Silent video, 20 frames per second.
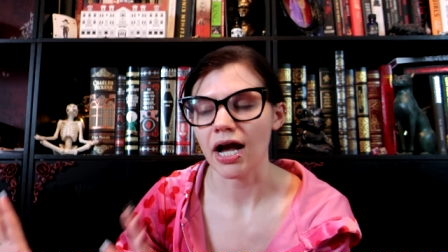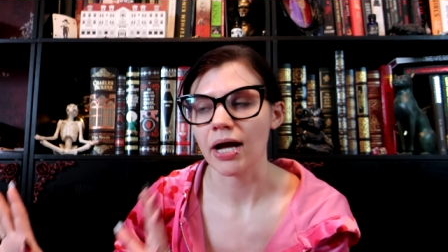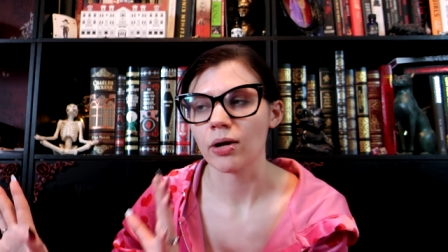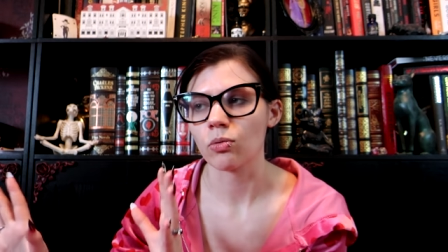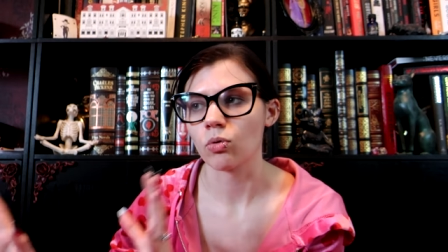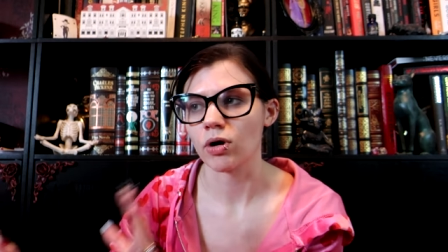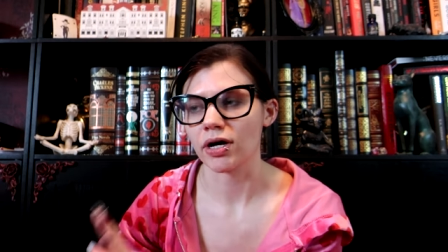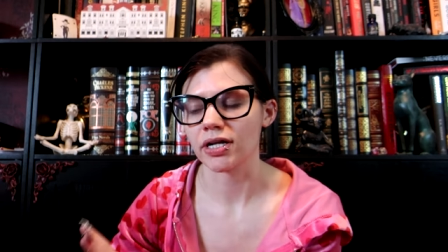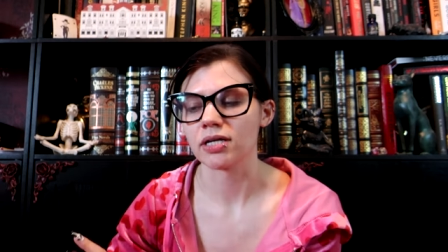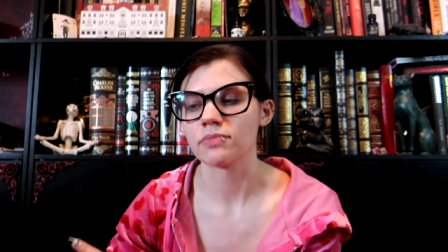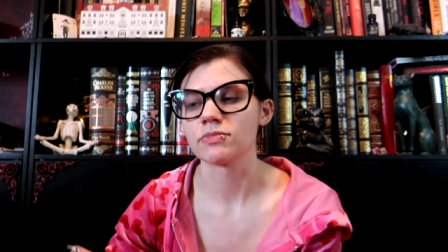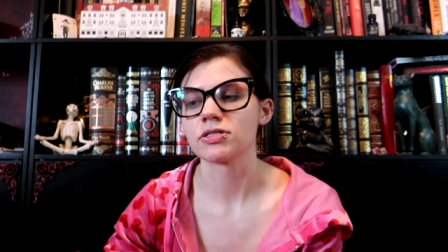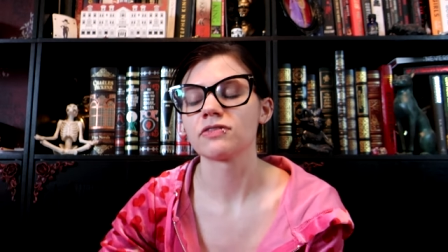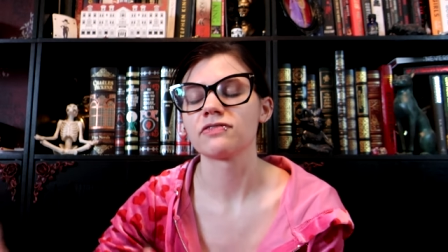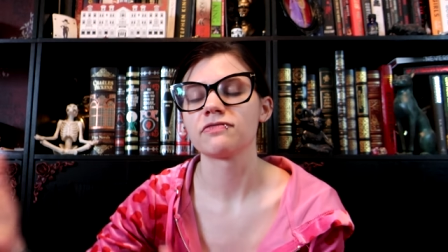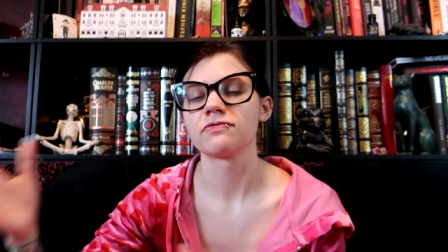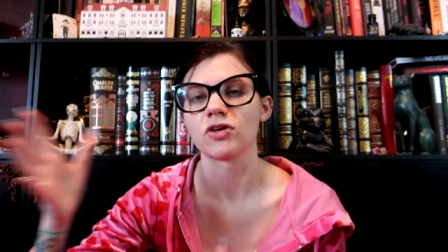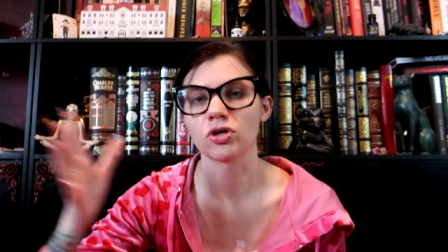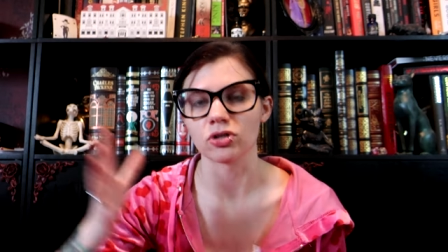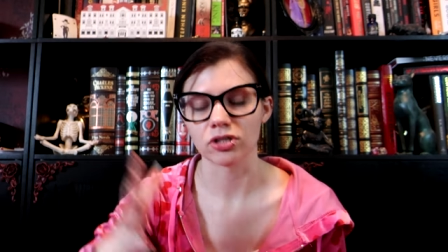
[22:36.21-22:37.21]
I want him to
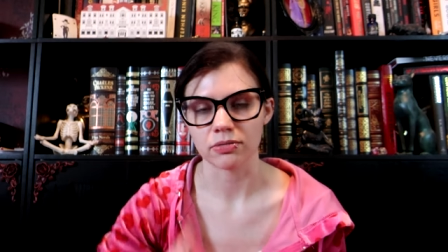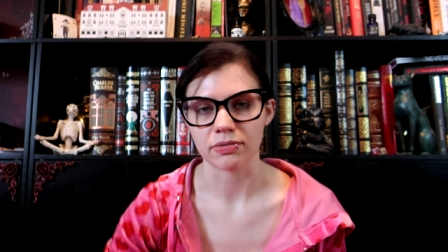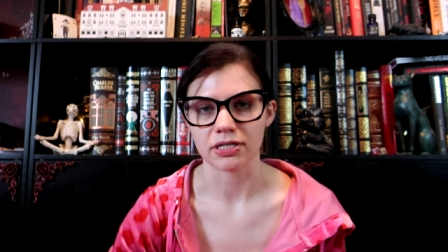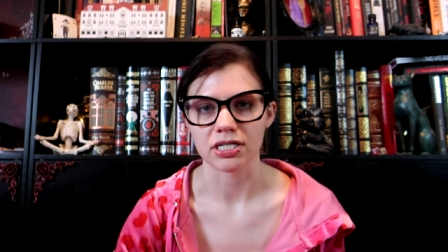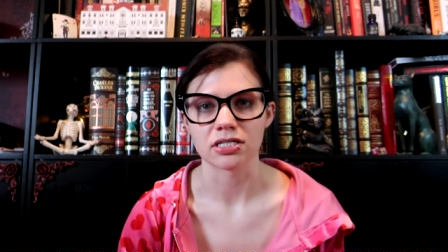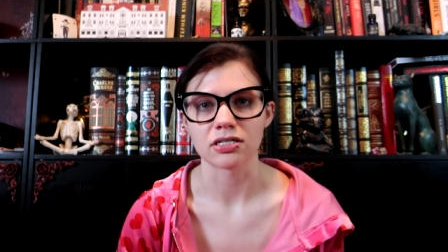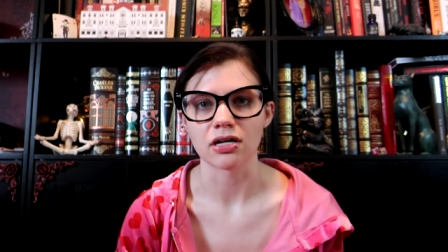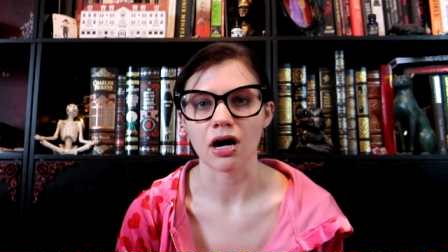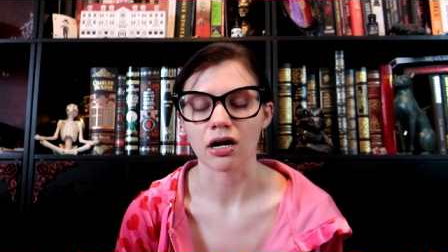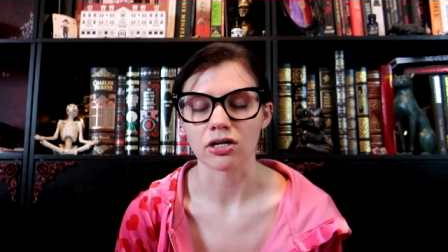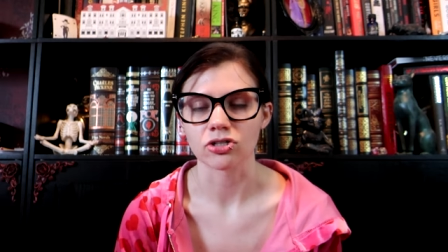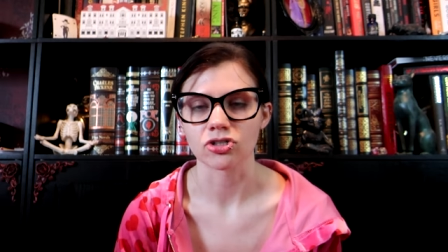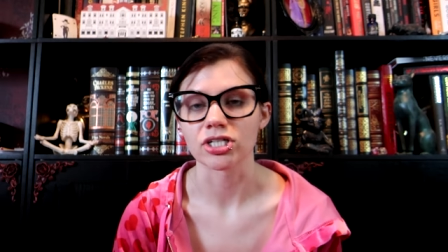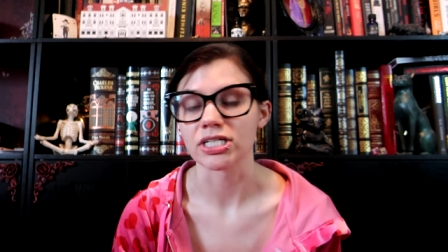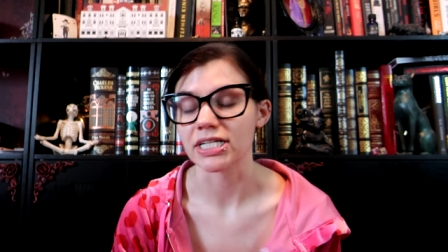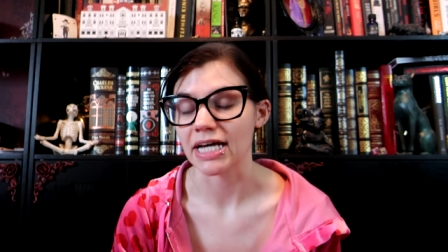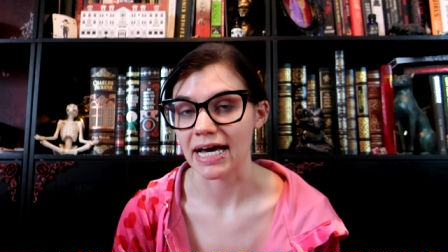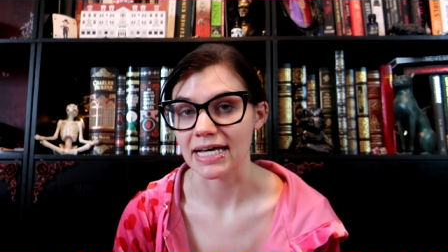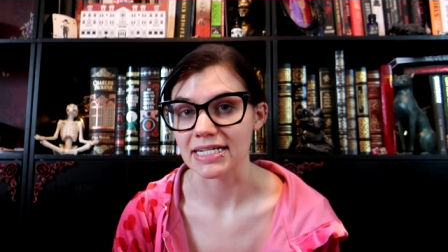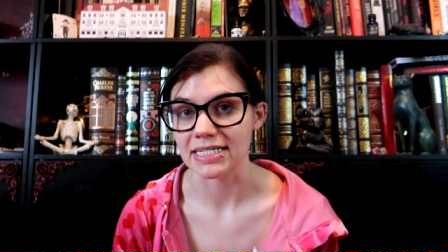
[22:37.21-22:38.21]
fully be
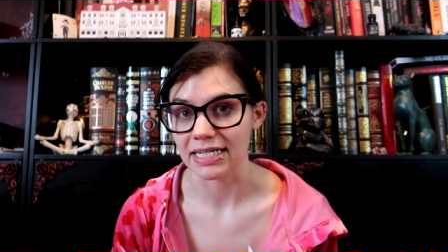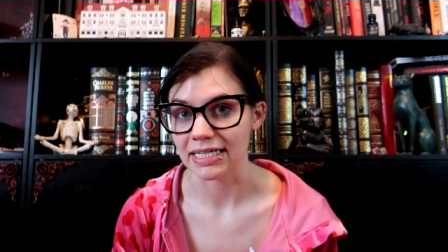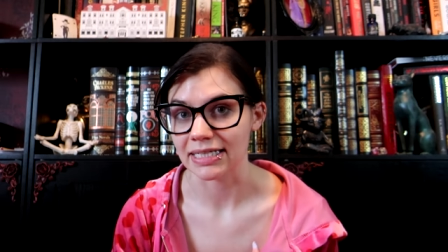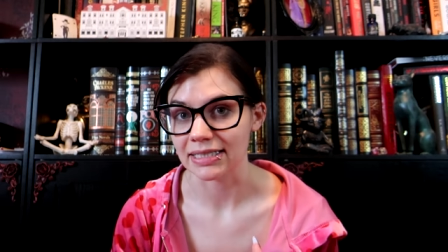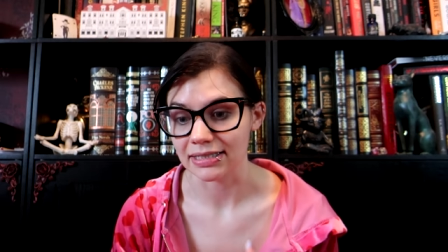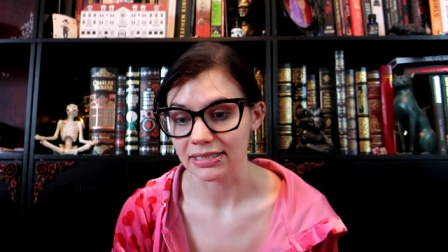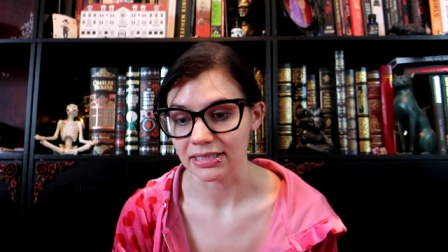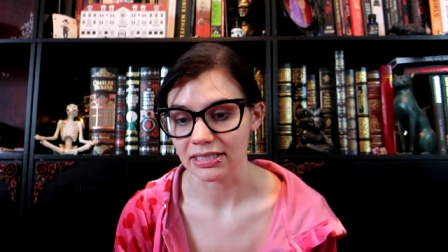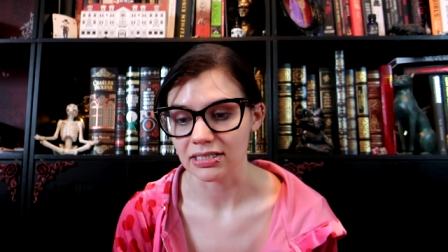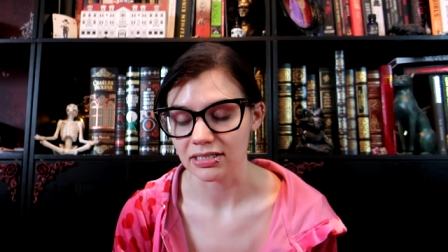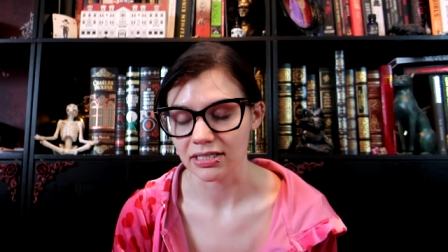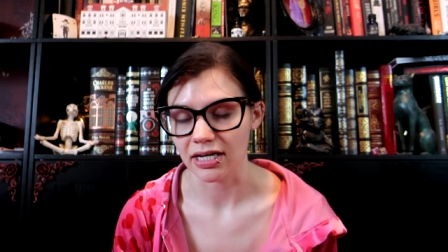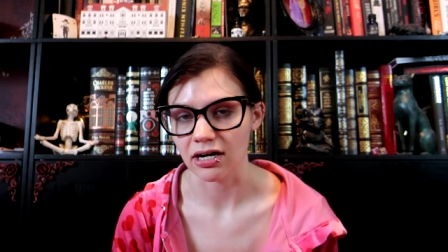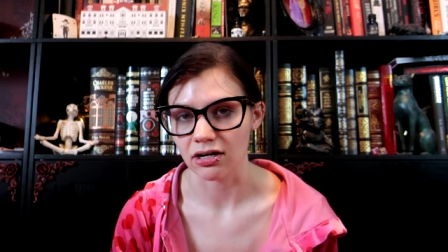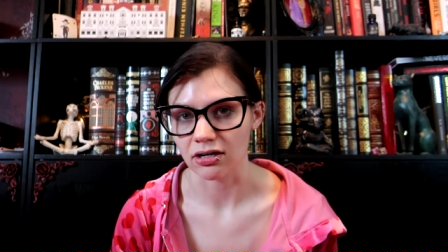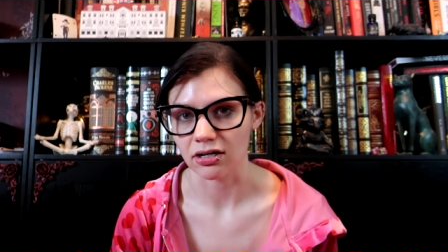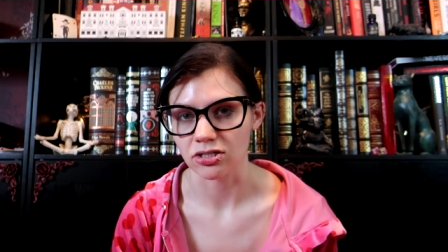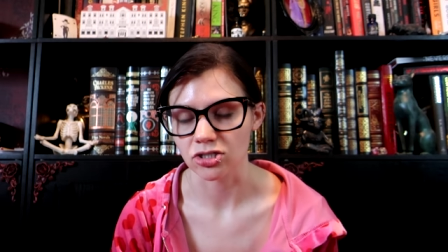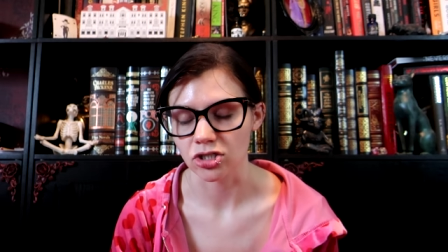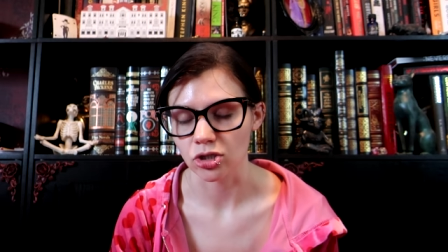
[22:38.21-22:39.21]
indoctrined as a lead
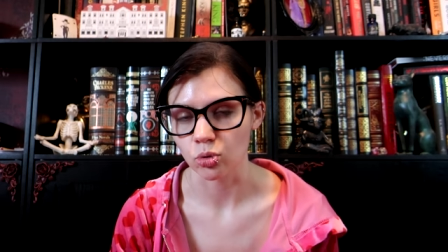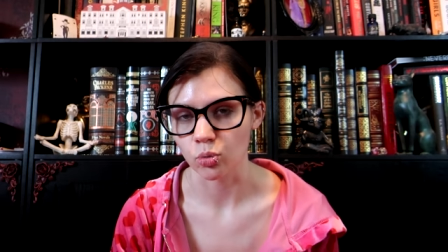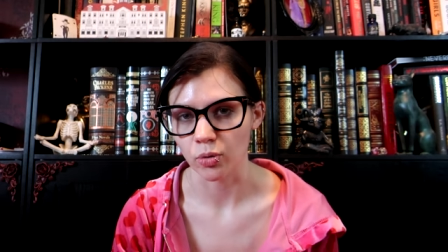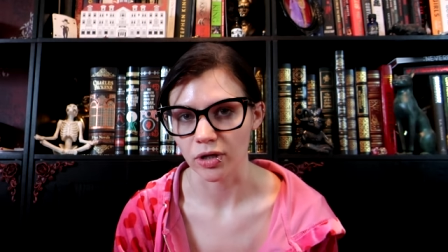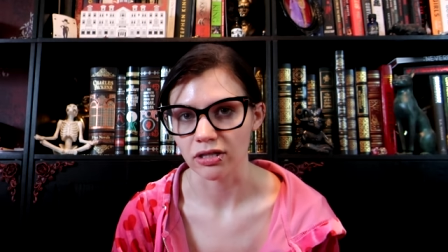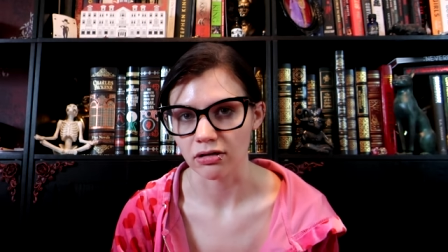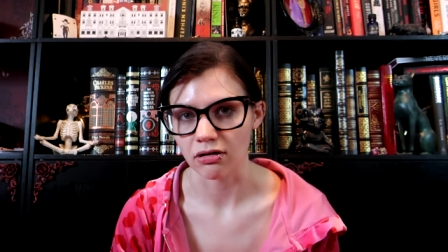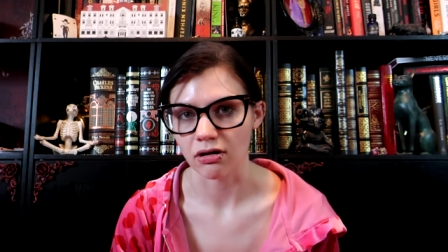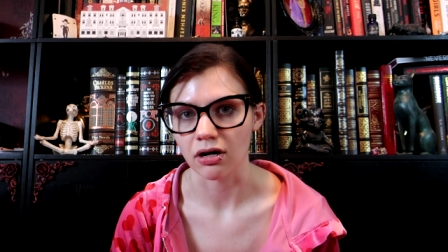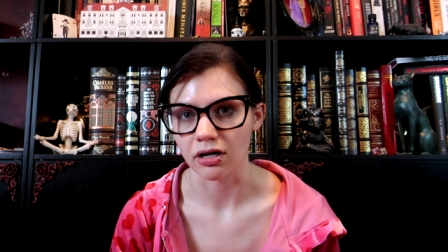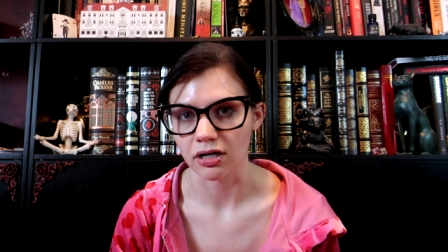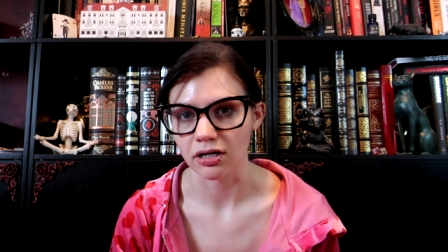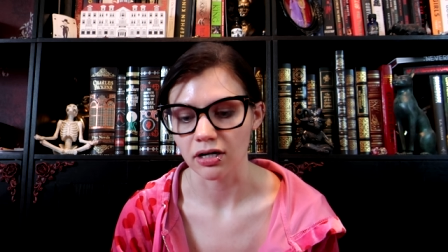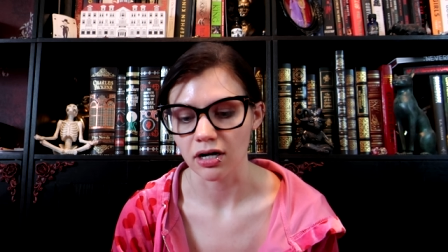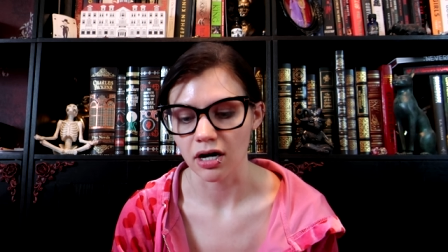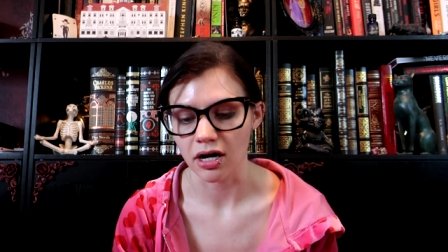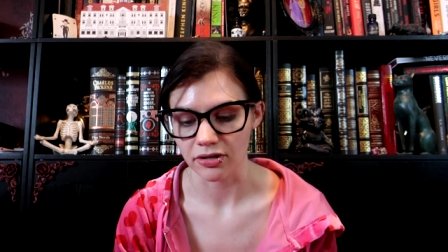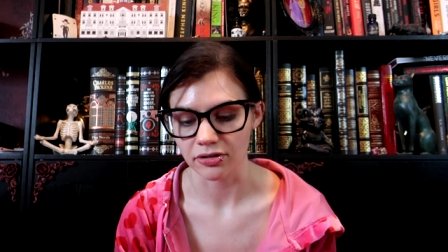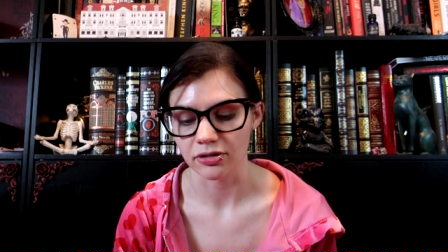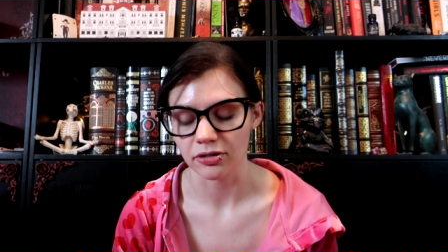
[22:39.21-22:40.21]
character with our
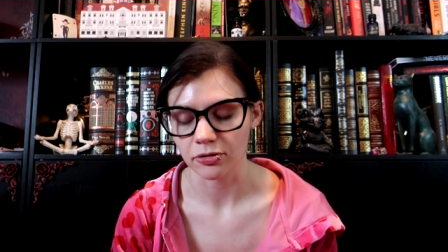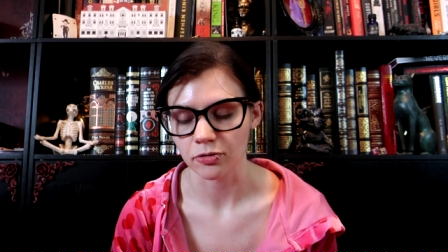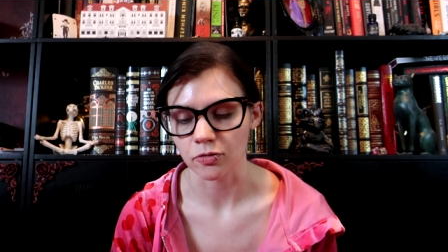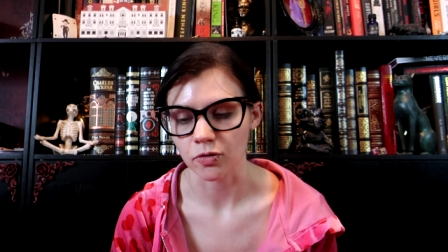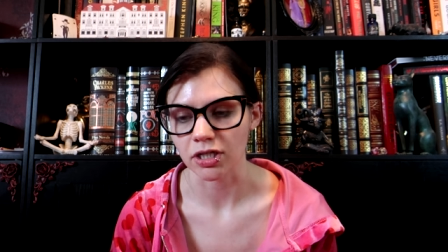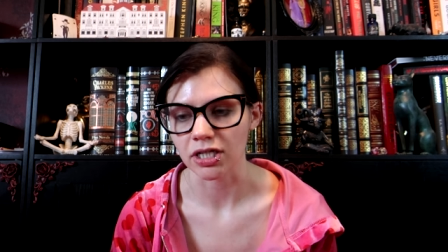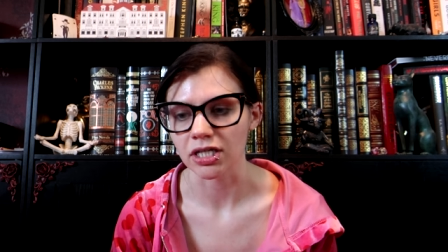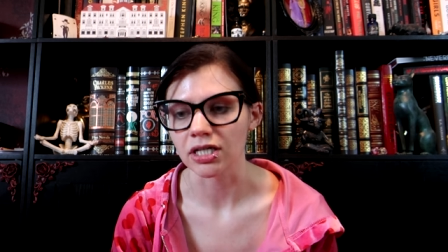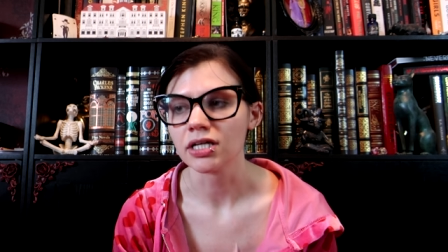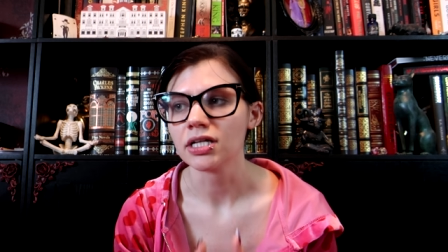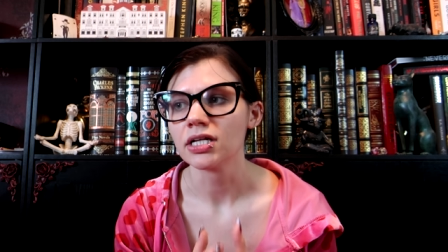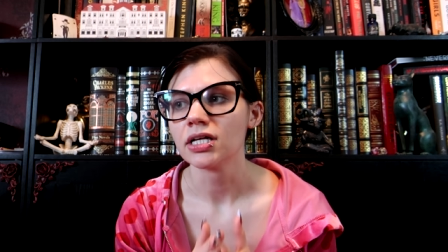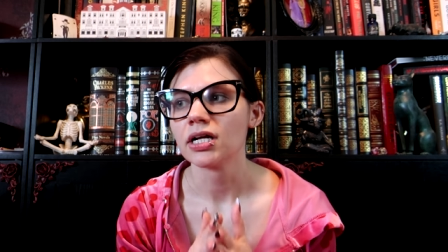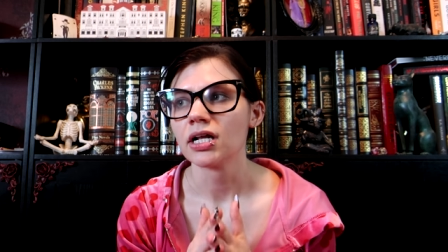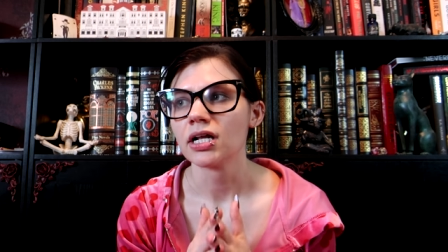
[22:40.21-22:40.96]
other three